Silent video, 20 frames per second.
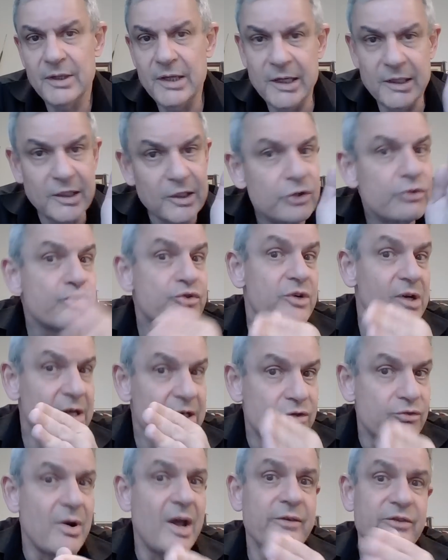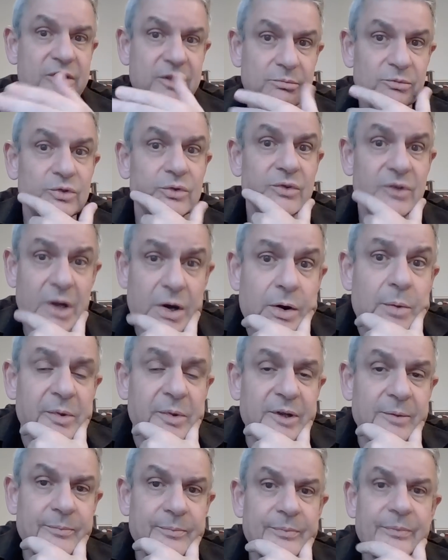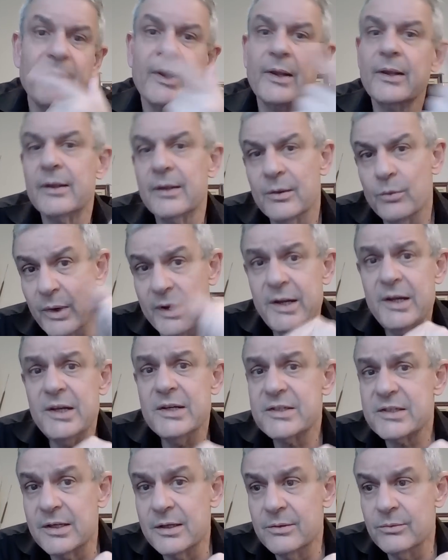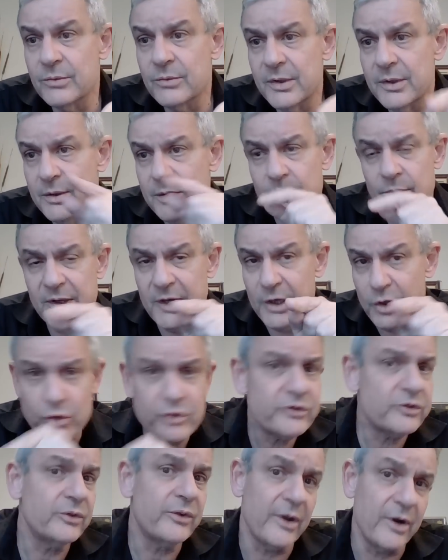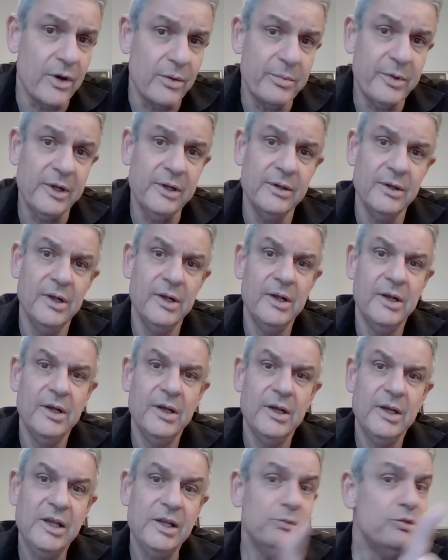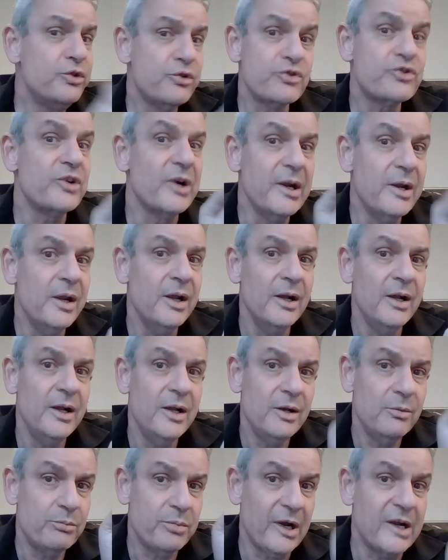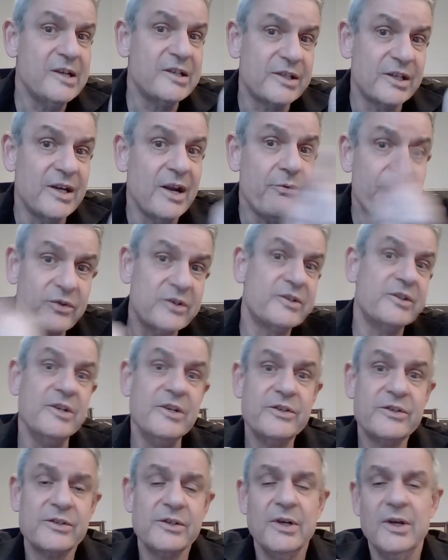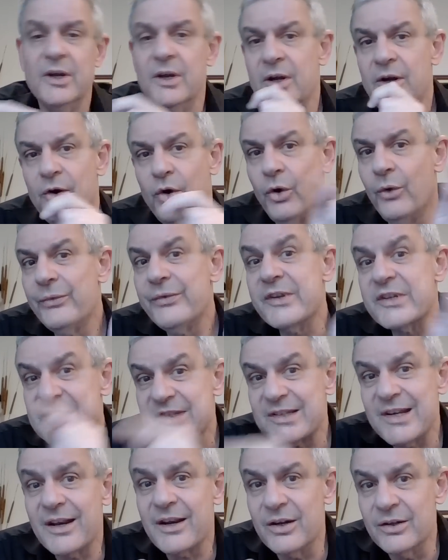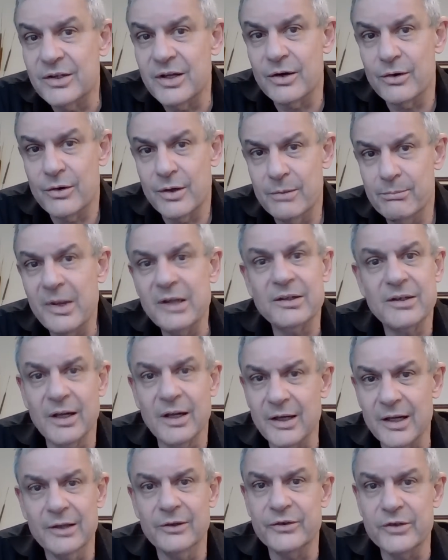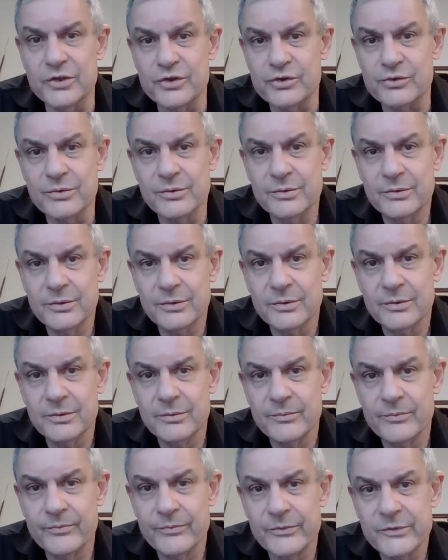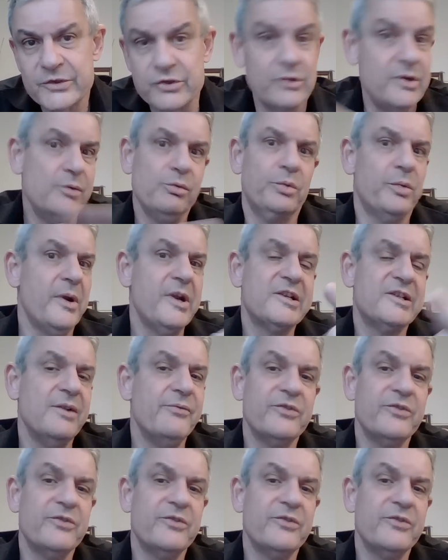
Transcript: and it usually drives him to therapy. When, he's, when, when he goes to therapy, he would usually place an emphasis on the secondary mental health issue. So he would place